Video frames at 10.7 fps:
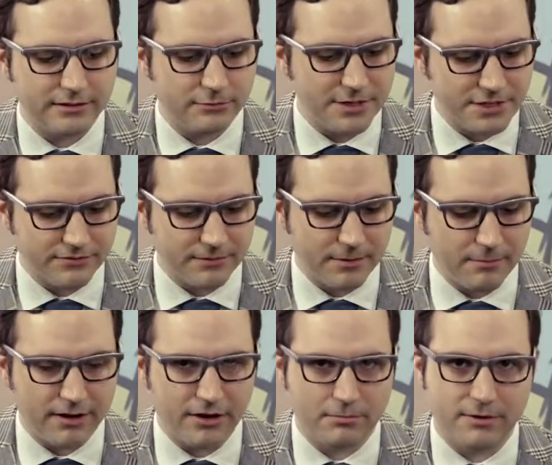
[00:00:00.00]
Luigi from the
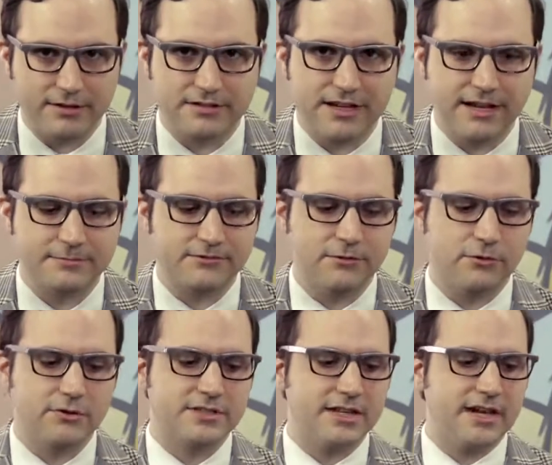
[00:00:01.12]
Mario Brothers games, of
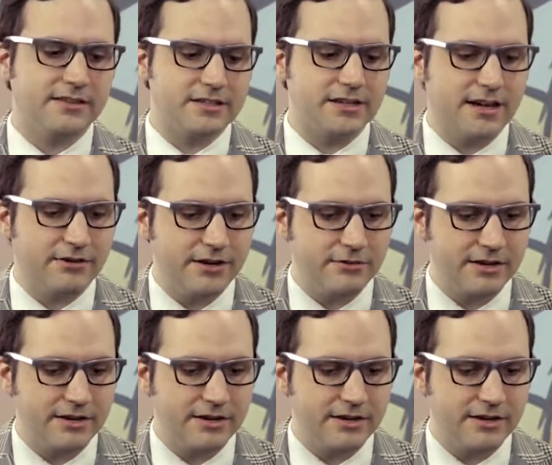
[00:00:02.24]
course. And the scenario